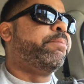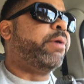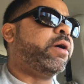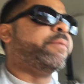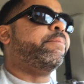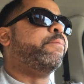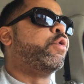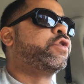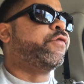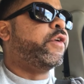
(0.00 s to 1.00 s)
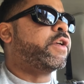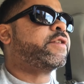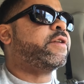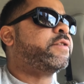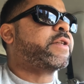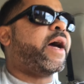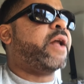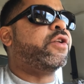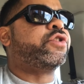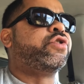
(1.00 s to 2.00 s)
but most of us
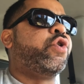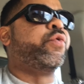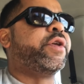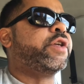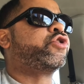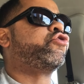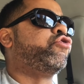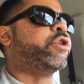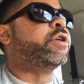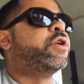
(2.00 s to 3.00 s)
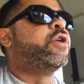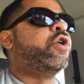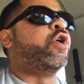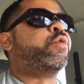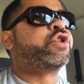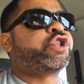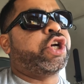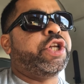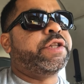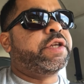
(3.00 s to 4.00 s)
scholars know the history, or we're
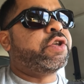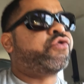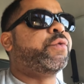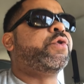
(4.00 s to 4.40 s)
studying the history.